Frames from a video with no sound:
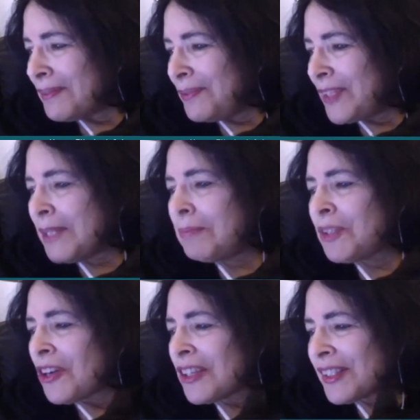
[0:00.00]
Tim
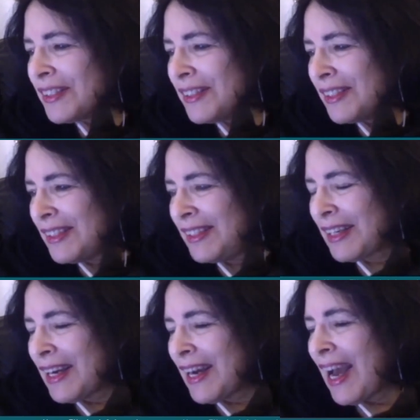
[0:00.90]
Dawson
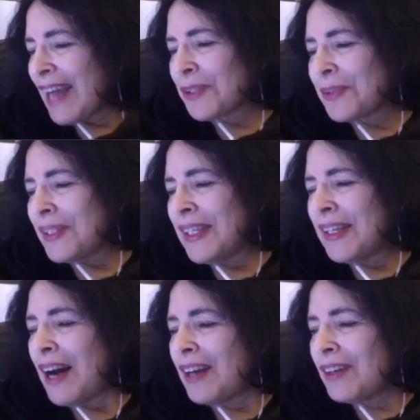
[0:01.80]
has written an
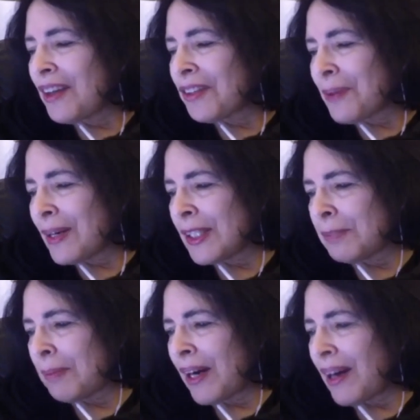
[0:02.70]
unauthorized
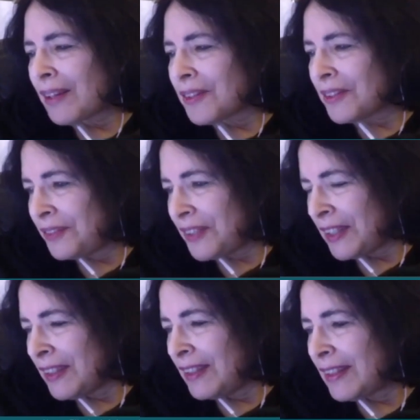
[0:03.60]
biography